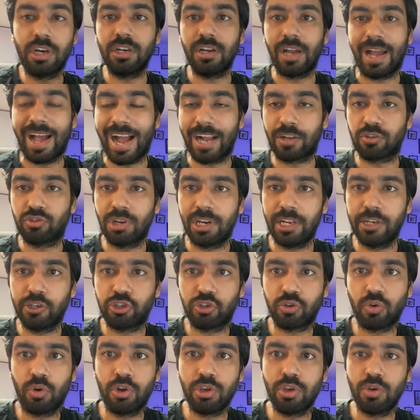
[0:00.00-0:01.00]
to actually
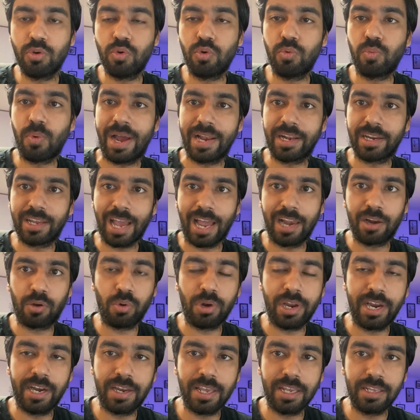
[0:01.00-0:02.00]
show you while
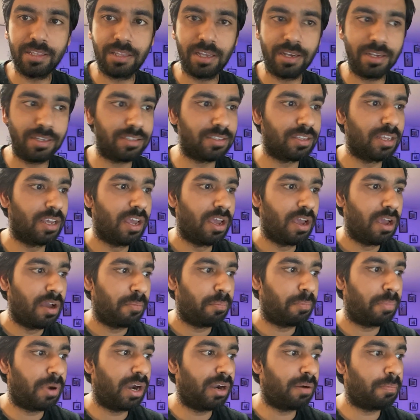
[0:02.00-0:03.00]
calculating this,
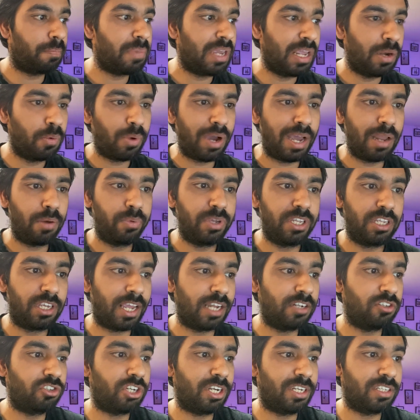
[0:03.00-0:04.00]
but meanwhile we
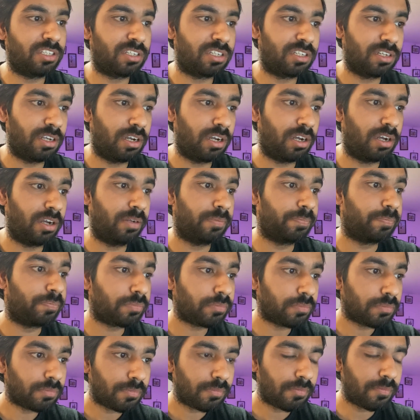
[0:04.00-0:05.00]
can just
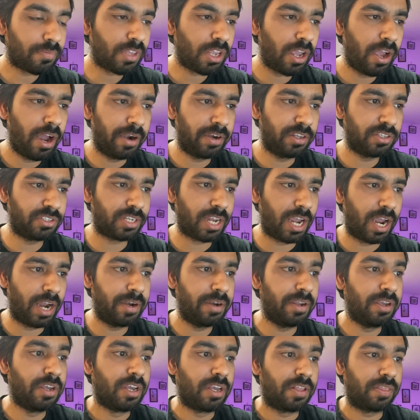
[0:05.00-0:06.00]

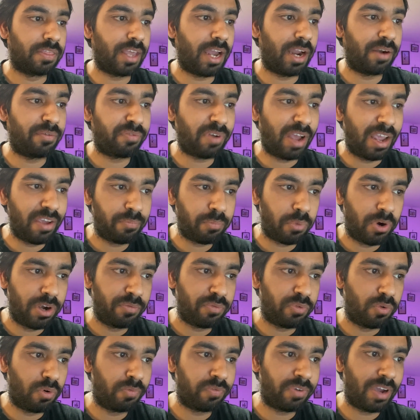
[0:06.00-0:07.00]
understand that
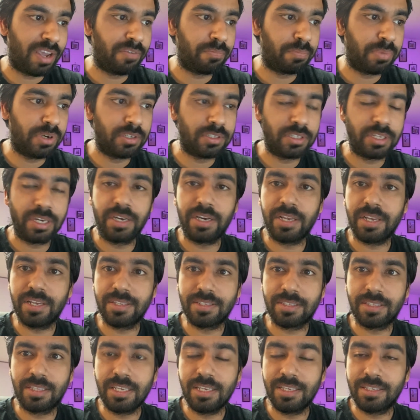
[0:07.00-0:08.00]
5.45%
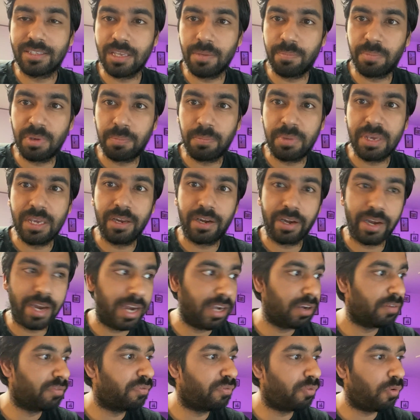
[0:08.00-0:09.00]
is the CPP
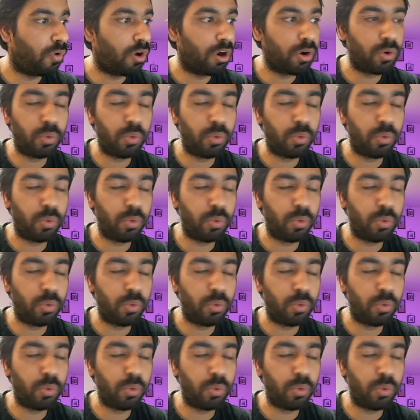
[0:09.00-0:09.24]
rate for